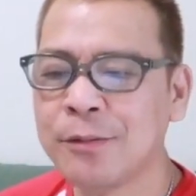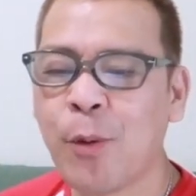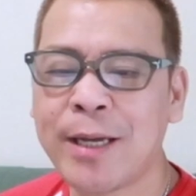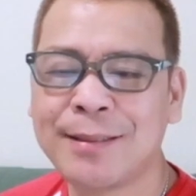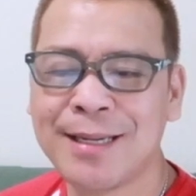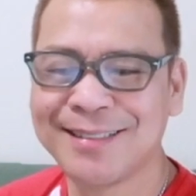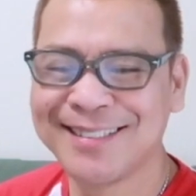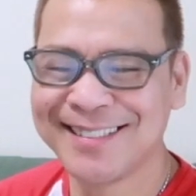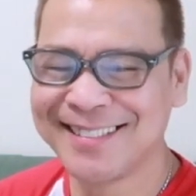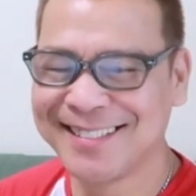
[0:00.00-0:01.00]
Wait.
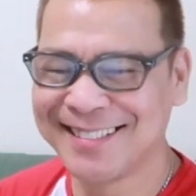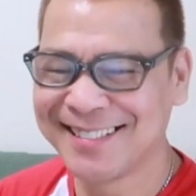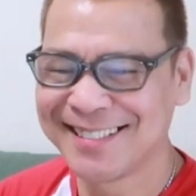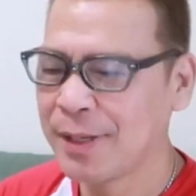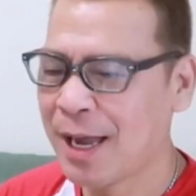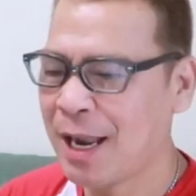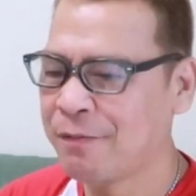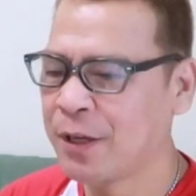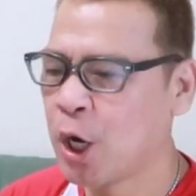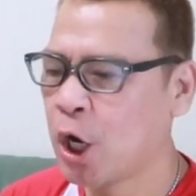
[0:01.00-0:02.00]
I
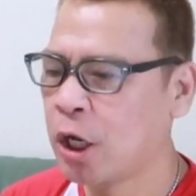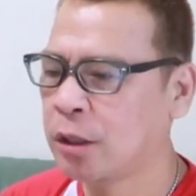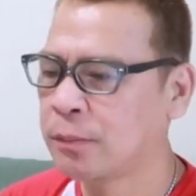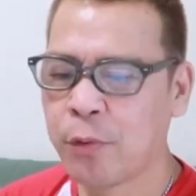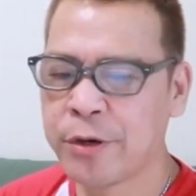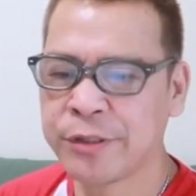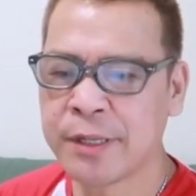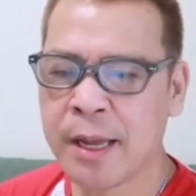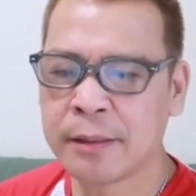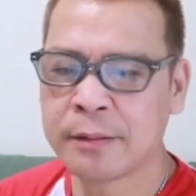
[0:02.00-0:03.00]
love the girl. Where
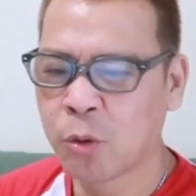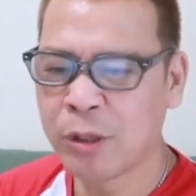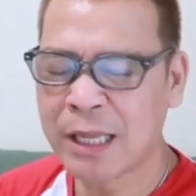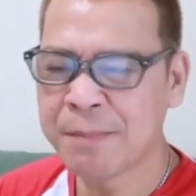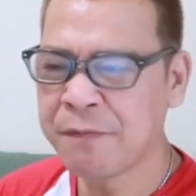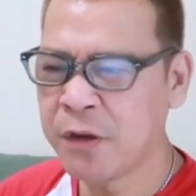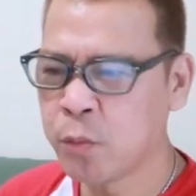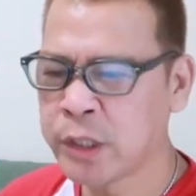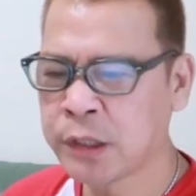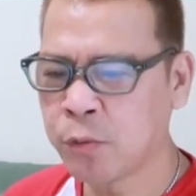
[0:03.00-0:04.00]
is that? Don't let my
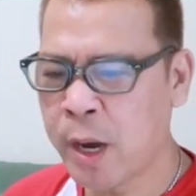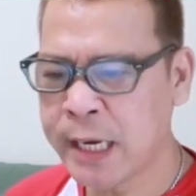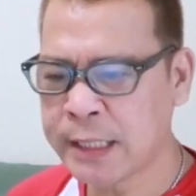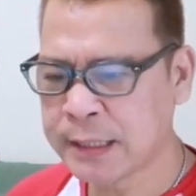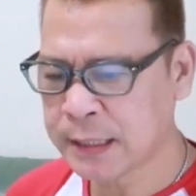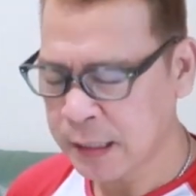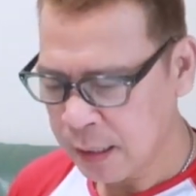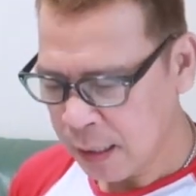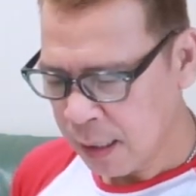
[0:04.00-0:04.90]
viewers wait.